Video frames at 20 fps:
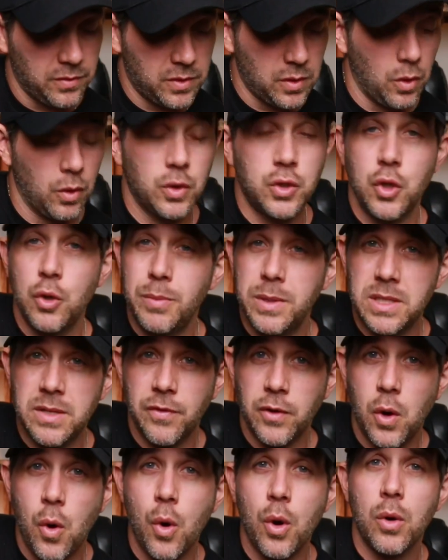So 2 beats of
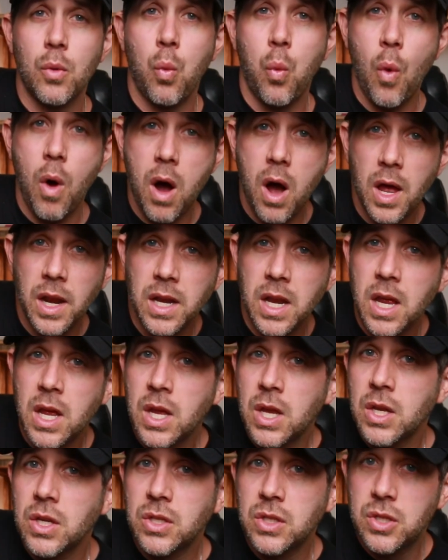a chord,
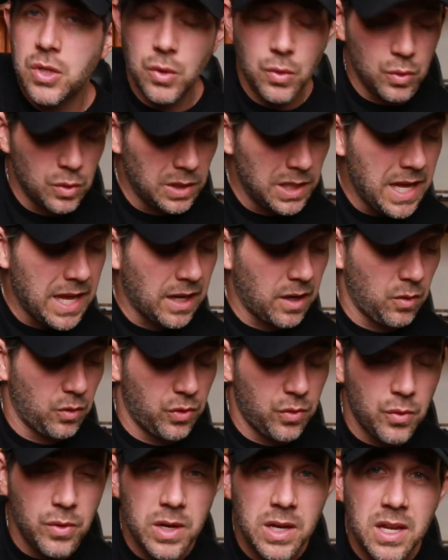1, 2, lick,
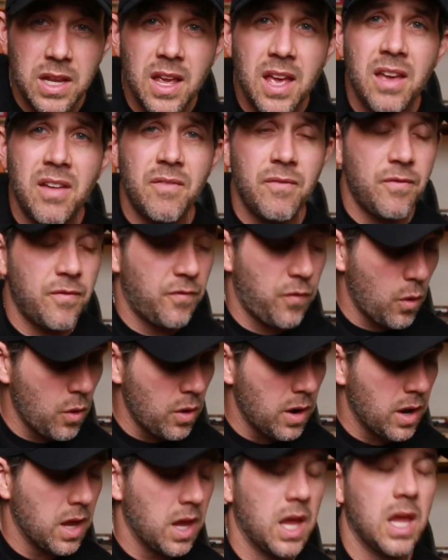3
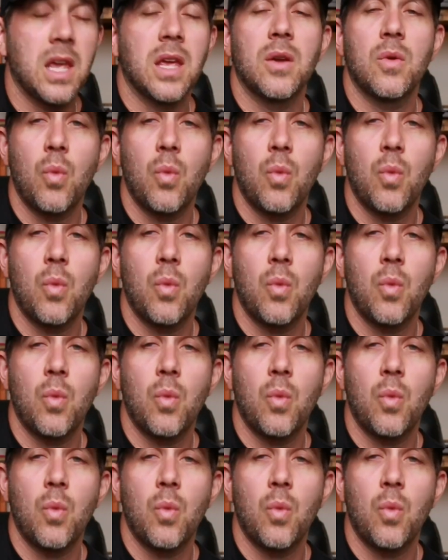and 4,